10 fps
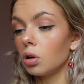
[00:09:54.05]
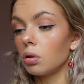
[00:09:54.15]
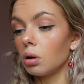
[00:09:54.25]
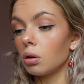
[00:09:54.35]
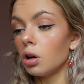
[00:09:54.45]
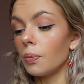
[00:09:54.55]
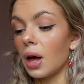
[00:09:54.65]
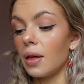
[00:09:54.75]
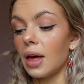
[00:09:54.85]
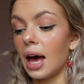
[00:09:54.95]
Cool, cool, cool.
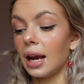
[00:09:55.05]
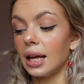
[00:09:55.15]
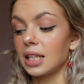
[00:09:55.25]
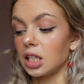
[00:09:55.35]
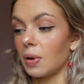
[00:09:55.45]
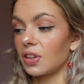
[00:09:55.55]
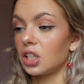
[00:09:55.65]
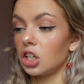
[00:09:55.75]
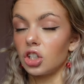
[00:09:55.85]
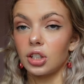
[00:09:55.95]
And then it says about the
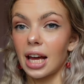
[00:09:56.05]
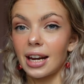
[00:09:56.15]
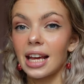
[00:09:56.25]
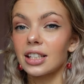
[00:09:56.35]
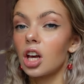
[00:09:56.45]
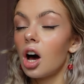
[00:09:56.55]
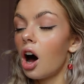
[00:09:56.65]
stitches and techniques.